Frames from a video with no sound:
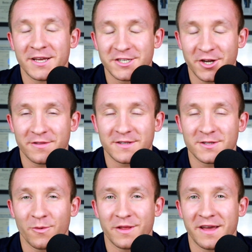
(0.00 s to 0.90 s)
Share this
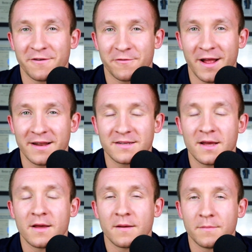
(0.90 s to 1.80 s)
with a friend.
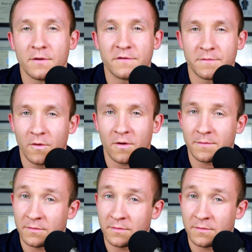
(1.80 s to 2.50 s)
Move more,